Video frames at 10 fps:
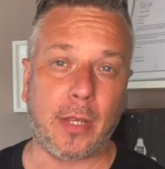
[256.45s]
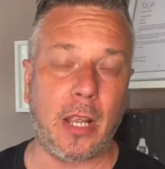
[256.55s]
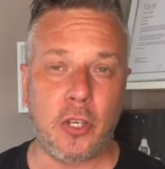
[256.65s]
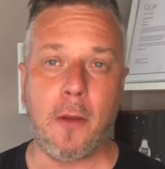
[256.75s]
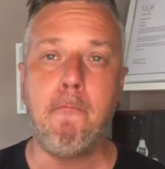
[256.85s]

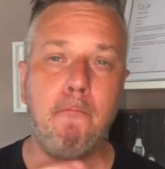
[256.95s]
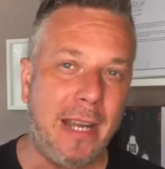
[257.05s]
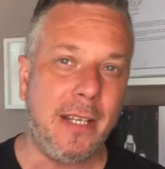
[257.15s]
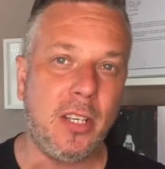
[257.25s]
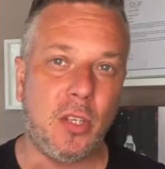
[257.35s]
a
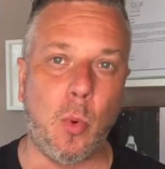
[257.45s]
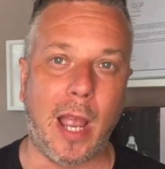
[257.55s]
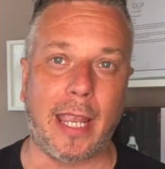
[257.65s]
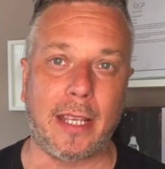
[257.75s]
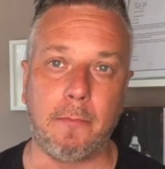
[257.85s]
tremendous
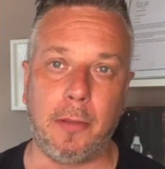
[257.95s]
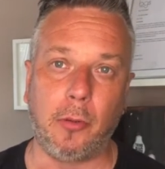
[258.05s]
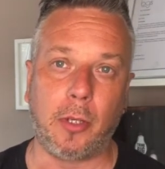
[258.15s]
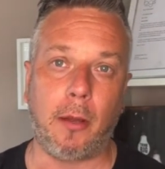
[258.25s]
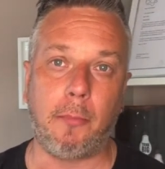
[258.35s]
way to
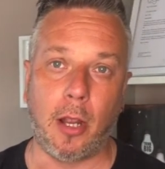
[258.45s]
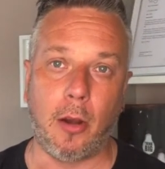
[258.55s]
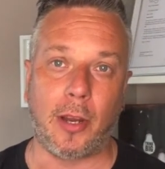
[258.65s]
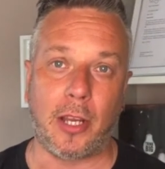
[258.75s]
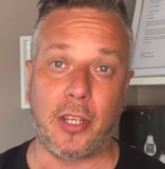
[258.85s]
build up
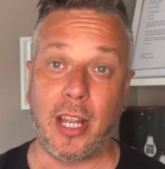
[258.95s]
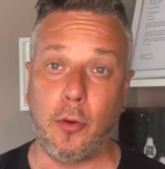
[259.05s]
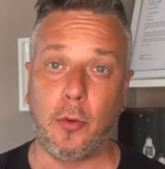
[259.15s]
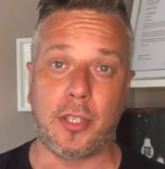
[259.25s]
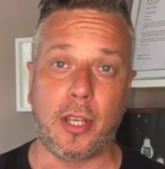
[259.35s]
courage in
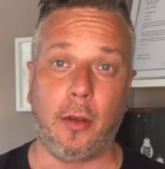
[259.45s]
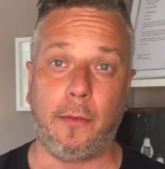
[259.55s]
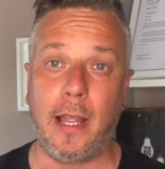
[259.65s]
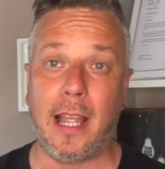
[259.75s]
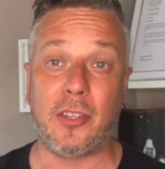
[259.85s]
yourself
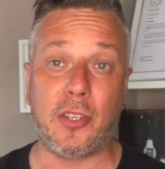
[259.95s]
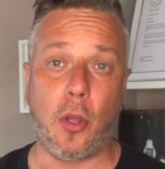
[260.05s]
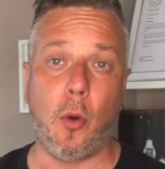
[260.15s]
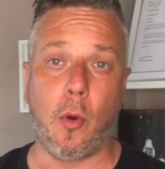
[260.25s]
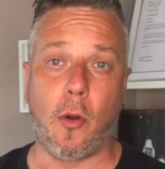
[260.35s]
and
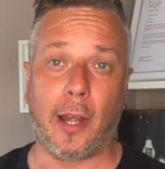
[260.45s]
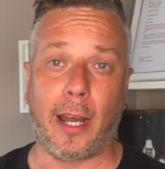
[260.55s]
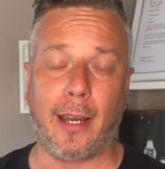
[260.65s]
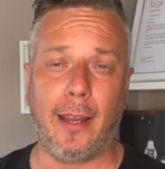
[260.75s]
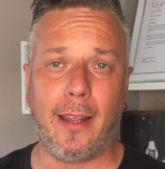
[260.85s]
stop worrying